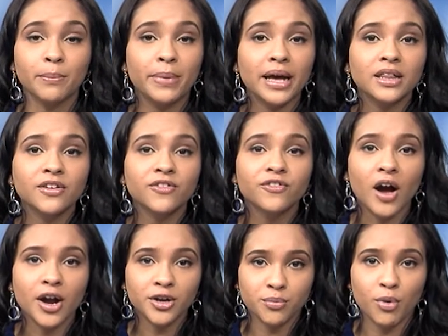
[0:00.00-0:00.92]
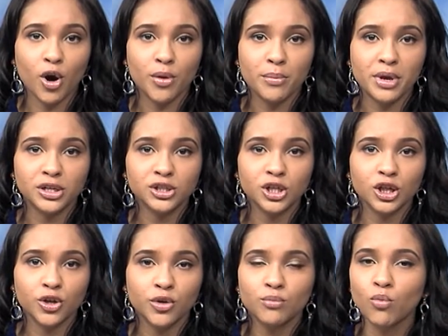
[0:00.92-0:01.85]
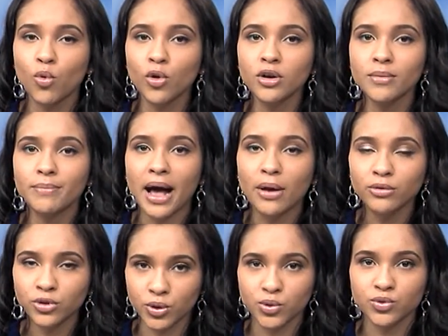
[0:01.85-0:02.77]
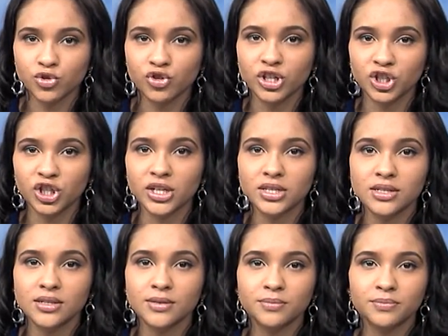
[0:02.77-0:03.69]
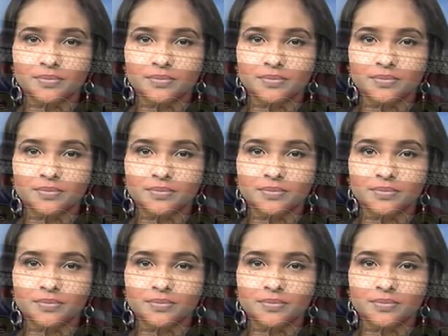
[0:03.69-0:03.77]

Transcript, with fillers: Beckley Fire Department to learn more about those restrictions.